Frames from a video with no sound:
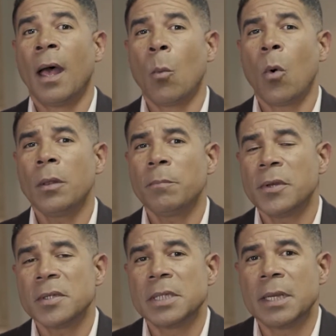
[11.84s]
One
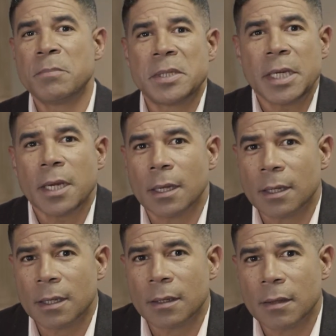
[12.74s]
person in
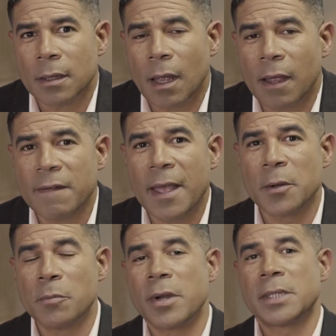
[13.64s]
particular that I found
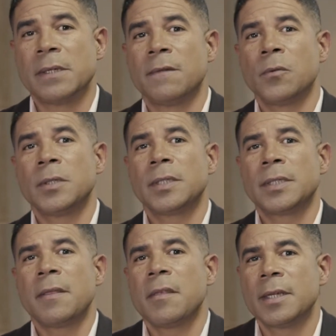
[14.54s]
impressive was
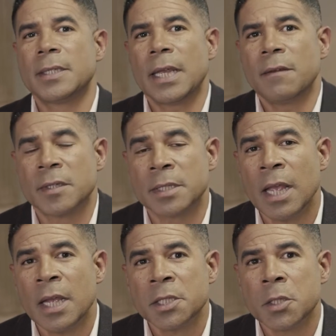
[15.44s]
Cynthia Davis,
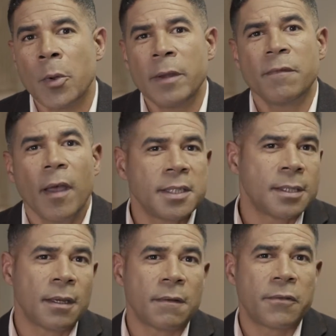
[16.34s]
so I invited
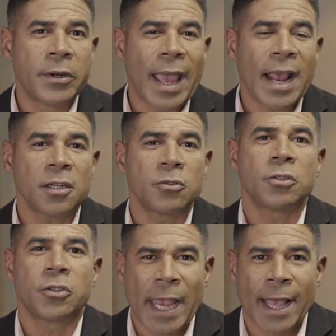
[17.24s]
her for an extra
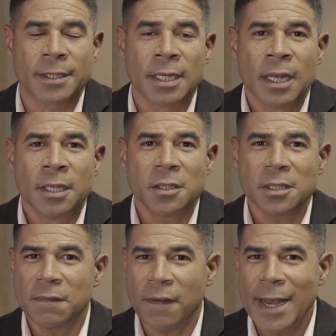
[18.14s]
chat just
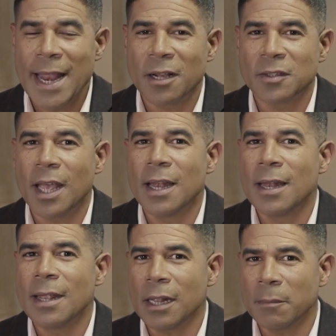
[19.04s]
to find out a
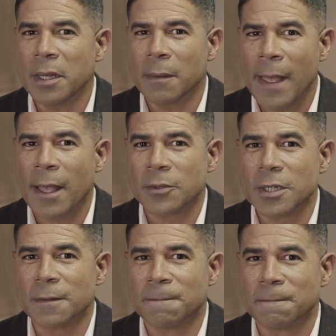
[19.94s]
little bit about her.